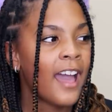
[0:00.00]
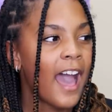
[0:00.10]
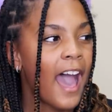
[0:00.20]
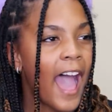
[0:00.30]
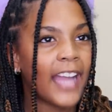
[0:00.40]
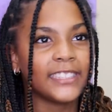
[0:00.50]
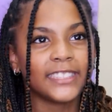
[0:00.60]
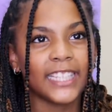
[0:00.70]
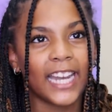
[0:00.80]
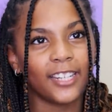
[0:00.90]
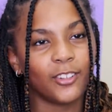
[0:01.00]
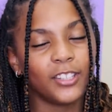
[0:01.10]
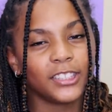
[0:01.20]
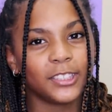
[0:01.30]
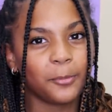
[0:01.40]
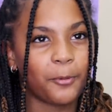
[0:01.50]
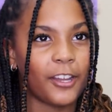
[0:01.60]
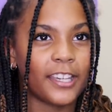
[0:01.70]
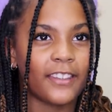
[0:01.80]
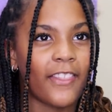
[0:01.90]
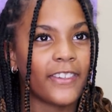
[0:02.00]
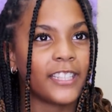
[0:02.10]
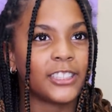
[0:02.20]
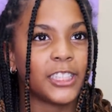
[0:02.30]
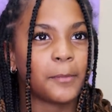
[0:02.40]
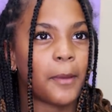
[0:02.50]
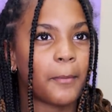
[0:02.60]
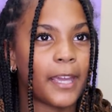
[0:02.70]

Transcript: I know this is a prank and nothing could change my